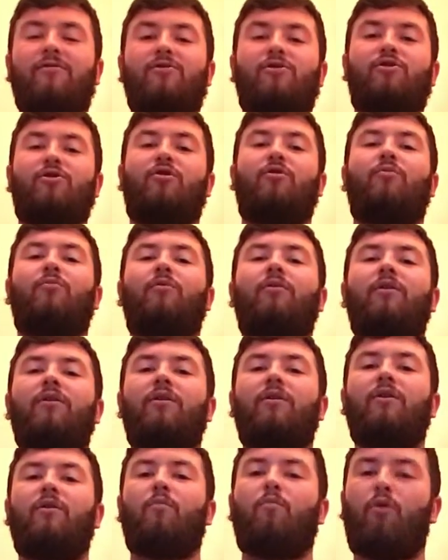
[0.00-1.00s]
So,
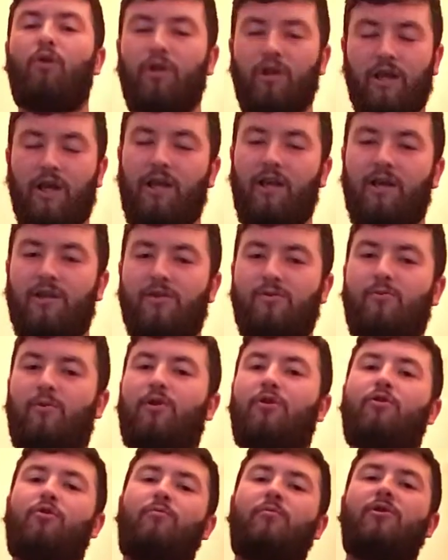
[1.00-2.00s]
what colour do we
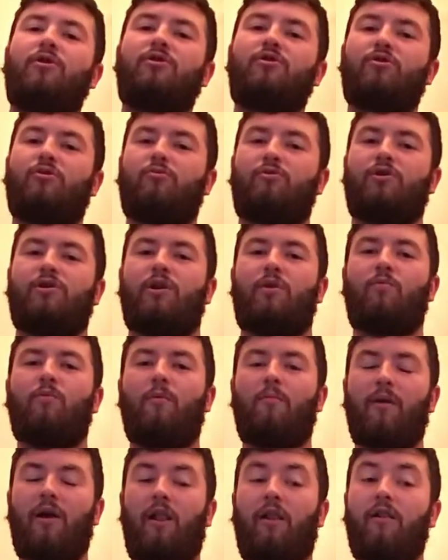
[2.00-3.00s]
normally associate
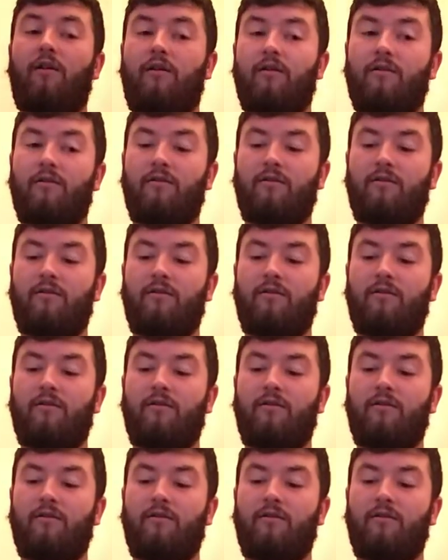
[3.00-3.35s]
with milk?